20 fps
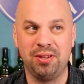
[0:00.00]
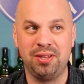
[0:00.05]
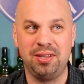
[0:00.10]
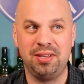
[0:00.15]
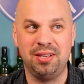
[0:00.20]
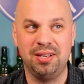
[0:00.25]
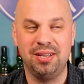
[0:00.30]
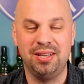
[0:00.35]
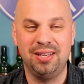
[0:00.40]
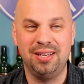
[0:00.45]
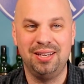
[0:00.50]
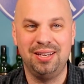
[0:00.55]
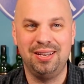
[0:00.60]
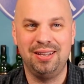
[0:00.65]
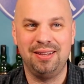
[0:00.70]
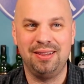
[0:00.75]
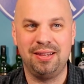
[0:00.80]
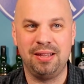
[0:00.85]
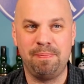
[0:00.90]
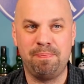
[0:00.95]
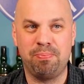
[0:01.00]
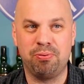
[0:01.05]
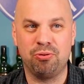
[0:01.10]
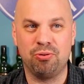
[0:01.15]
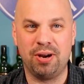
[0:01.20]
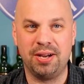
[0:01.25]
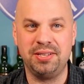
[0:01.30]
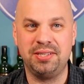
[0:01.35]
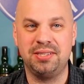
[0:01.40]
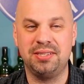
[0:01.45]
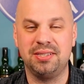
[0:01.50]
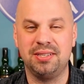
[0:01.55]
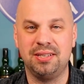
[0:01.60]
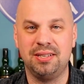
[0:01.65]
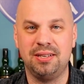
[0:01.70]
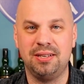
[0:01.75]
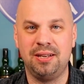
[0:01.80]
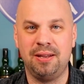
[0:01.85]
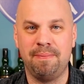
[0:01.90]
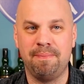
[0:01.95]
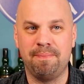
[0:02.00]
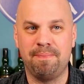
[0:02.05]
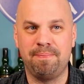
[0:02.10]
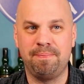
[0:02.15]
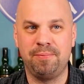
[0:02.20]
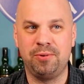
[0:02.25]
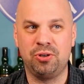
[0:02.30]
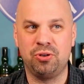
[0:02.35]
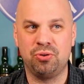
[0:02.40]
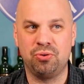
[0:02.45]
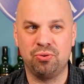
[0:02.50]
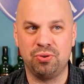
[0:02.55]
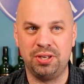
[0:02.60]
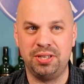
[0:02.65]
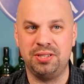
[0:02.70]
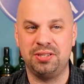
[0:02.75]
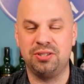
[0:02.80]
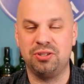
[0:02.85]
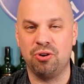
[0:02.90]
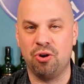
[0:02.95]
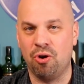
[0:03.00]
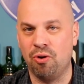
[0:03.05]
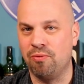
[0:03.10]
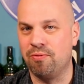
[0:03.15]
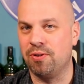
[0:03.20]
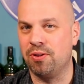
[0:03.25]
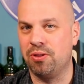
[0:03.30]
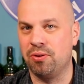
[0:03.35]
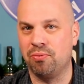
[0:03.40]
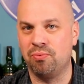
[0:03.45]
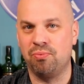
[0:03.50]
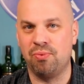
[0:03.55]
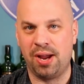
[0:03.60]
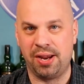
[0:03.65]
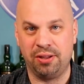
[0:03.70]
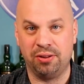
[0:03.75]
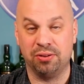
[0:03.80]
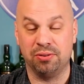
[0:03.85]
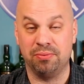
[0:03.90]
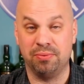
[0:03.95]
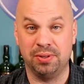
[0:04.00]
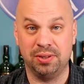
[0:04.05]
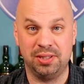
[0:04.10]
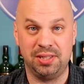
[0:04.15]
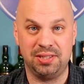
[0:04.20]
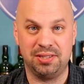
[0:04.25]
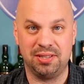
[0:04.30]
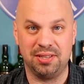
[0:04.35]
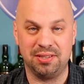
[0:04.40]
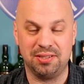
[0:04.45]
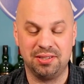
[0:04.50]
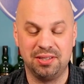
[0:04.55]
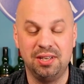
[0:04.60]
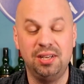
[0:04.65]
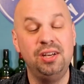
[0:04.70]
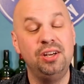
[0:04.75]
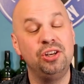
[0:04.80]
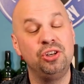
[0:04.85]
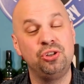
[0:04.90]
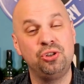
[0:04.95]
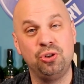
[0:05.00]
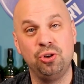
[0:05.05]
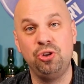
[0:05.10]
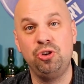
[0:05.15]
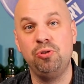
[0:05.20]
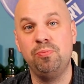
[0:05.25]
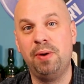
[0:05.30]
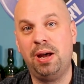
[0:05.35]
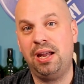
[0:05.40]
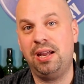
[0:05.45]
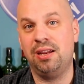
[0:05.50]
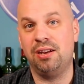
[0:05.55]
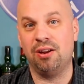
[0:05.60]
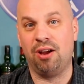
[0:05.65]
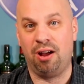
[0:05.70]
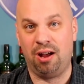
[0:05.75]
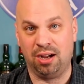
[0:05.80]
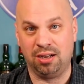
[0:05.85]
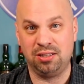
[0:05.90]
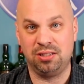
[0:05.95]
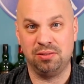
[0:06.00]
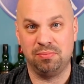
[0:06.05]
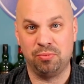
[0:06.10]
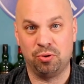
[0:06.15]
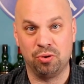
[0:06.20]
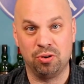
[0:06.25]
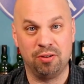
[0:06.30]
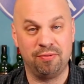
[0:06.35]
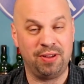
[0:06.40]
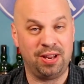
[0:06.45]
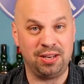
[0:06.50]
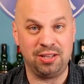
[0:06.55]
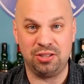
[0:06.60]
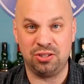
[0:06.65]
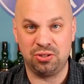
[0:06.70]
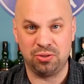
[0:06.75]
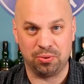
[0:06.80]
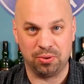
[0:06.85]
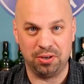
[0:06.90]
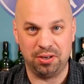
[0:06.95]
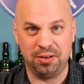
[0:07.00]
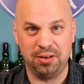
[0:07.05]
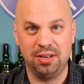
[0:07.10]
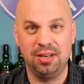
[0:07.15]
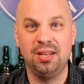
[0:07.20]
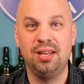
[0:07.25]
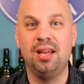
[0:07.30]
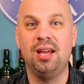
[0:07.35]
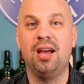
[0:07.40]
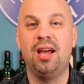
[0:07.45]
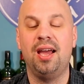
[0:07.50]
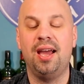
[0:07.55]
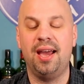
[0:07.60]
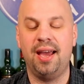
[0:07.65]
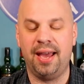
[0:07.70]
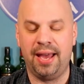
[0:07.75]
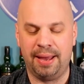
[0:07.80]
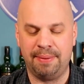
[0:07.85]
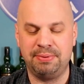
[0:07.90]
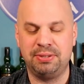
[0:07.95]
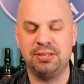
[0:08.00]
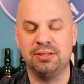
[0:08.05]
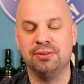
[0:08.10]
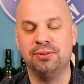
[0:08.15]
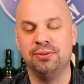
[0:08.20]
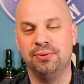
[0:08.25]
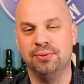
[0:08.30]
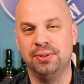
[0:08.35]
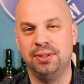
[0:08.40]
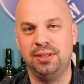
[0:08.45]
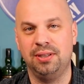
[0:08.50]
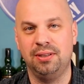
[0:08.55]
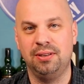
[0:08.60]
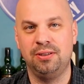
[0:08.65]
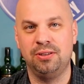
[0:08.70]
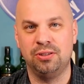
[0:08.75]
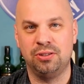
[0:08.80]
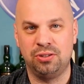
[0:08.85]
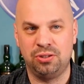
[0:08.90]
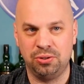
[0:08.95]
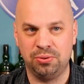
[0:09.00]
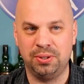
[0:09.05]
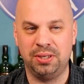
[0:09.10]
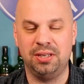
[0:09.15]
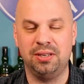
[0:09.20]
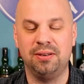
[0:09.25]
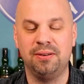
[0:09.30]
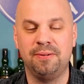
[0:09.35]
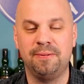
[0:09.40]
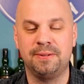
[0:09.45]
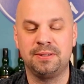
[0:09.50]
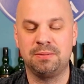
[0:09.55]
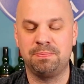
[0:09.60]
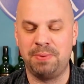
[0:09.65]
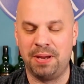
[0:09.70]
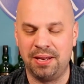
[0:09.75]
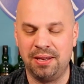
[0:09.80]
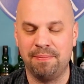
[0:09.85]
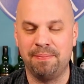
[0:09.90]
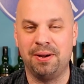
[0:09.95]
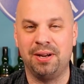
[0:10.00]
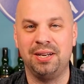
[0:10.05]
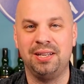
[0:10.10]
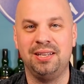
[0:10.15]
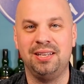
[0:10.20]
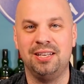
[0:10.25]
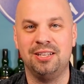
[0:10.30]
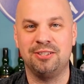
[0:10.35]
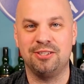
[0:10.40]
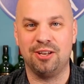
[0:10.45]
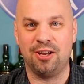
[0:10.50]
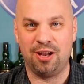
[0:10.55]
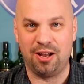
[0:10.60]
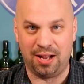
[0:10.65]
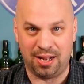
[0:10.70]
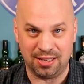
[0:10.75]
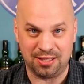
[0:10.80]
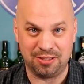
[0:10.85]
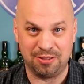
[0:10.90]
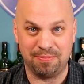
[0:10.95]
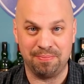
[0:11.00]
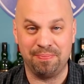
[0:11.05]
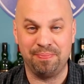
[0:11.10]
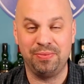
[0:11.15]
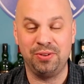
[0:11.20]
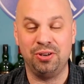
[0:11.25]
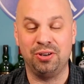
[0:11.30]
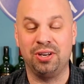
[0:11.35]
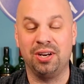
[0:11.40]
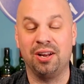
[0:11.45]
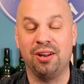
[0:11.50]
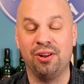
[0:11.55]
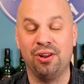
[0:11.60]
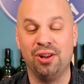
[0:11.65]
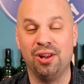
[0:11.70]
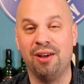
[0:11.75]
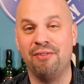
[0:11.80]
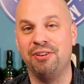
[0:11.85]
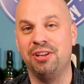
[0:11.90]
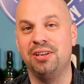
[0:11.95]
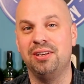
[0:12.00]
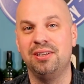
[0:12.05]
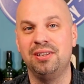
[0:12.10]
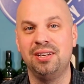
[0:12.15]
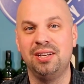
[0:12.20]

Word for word: the, the price increase over the regular releases. Should you buy an Octomore of any sort? Absolutely. Do it. Spend the money. It's awesome. You're going to love it.